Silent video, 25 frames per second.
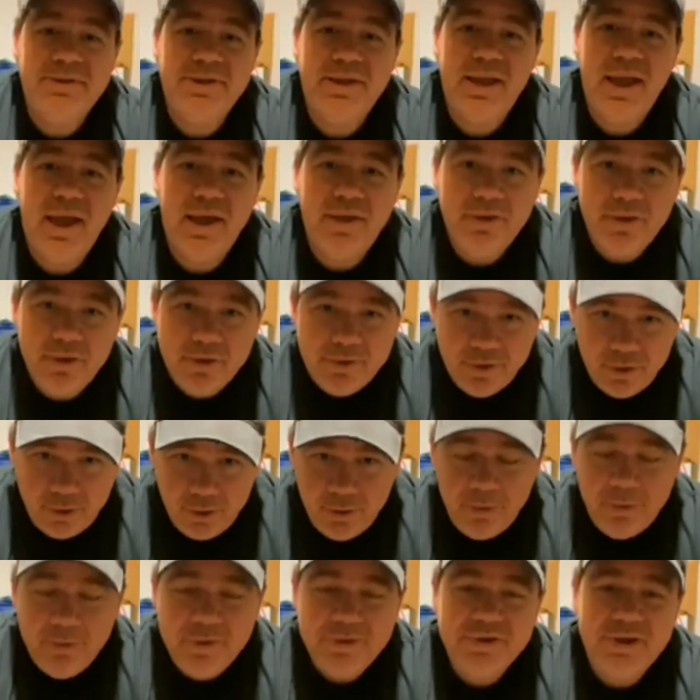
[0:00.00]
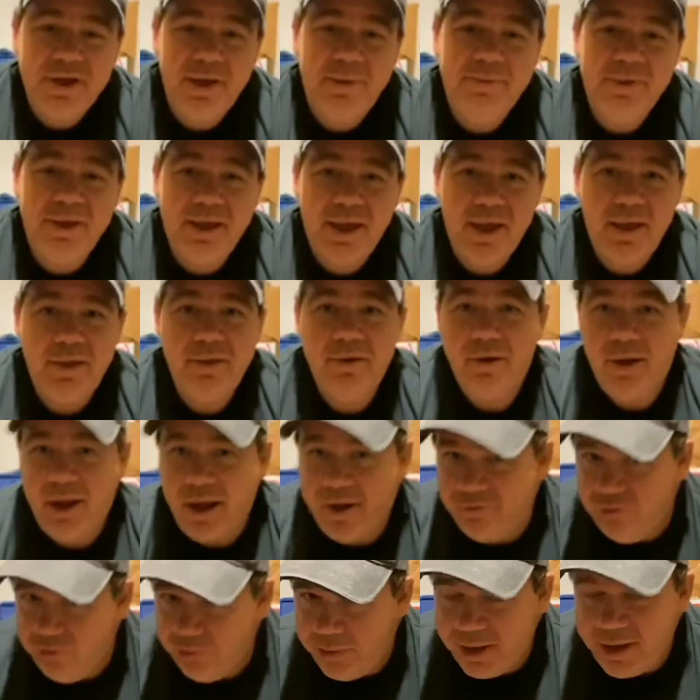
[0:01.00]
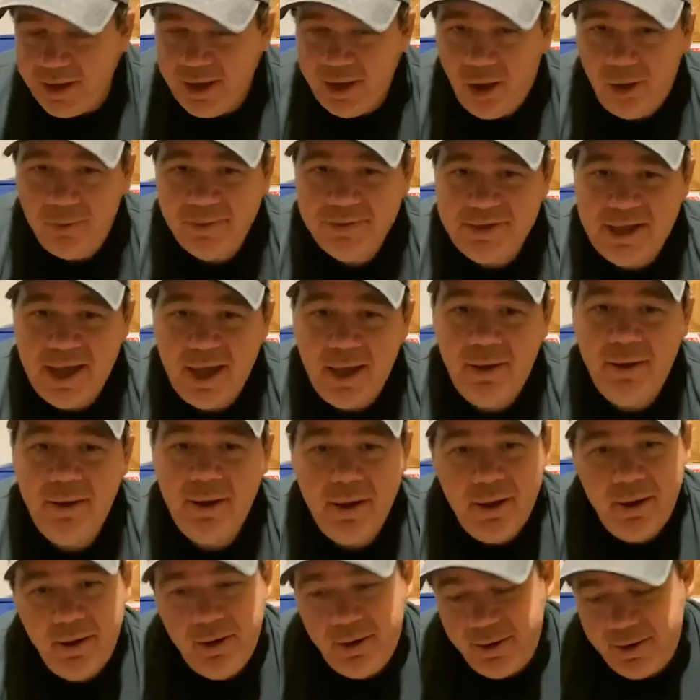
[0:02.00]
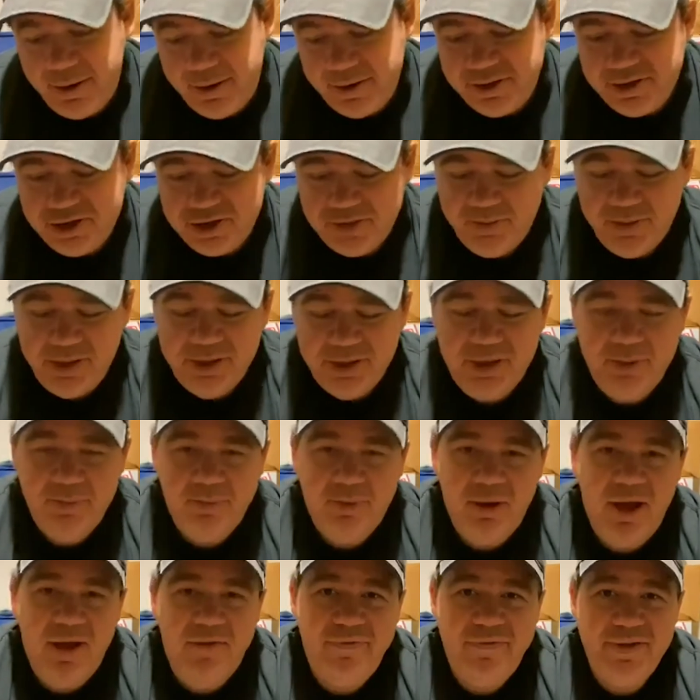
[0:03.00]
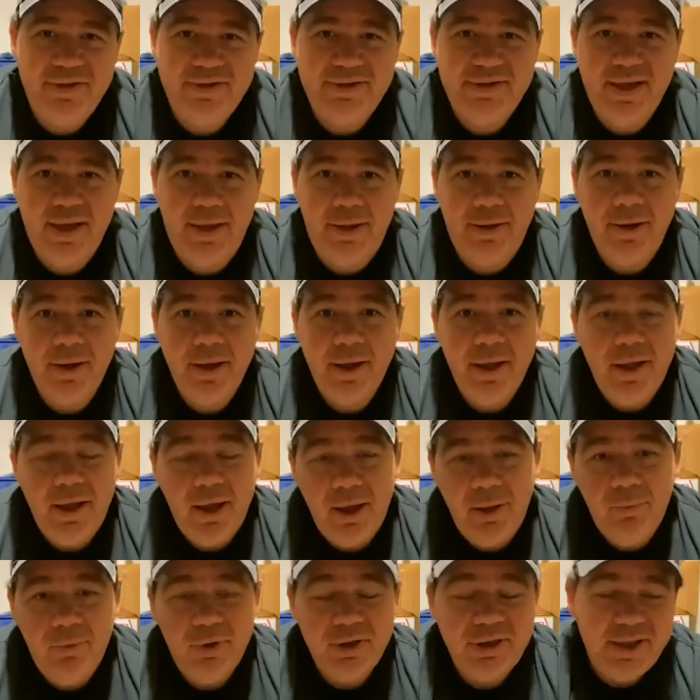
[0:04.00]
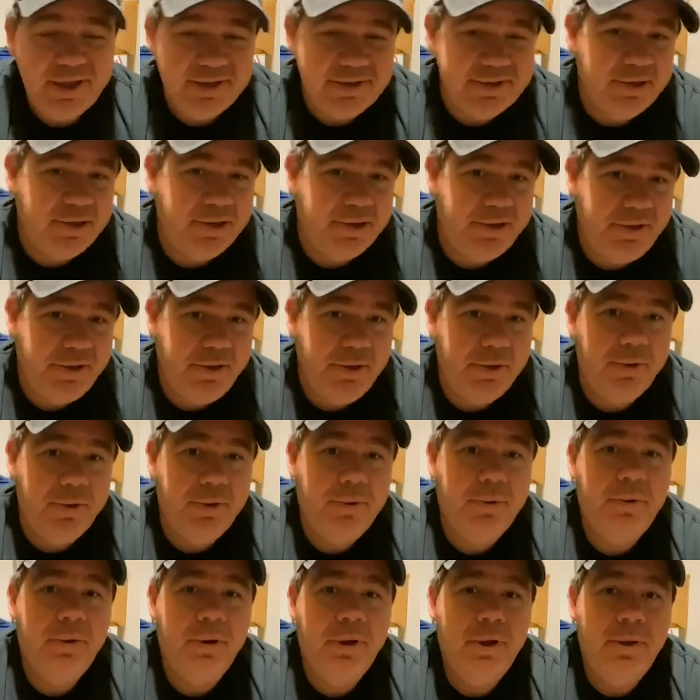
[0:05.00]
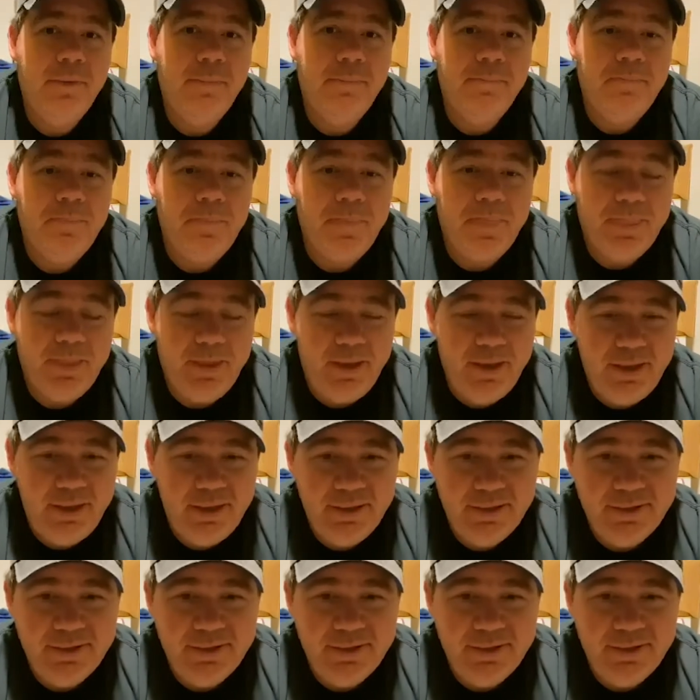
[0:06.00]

the owners come together, everybody helps out, and then you just split the profits down. And what that's going to do is